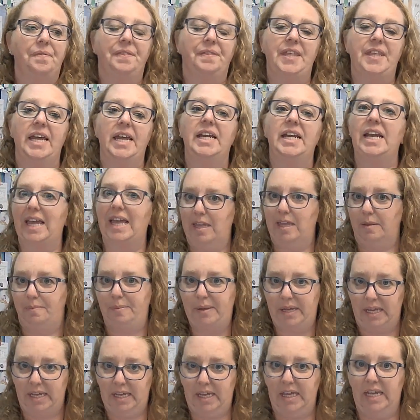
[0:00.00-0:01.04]
then an
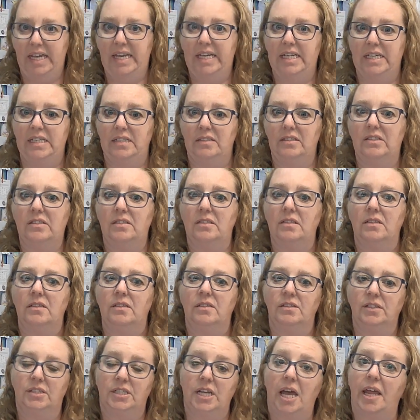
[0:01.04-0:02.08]
IEP is
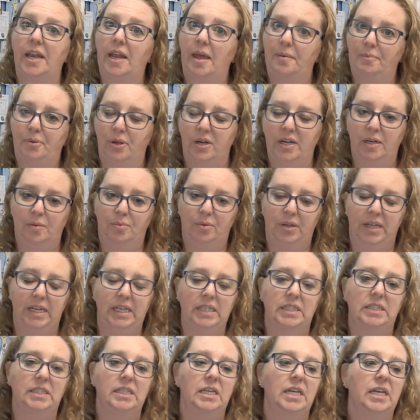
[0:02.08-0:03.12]
done and put into
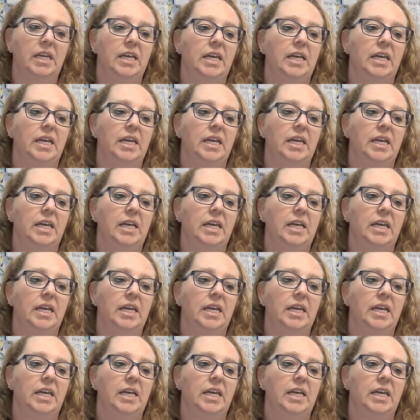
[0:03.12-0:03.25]
place.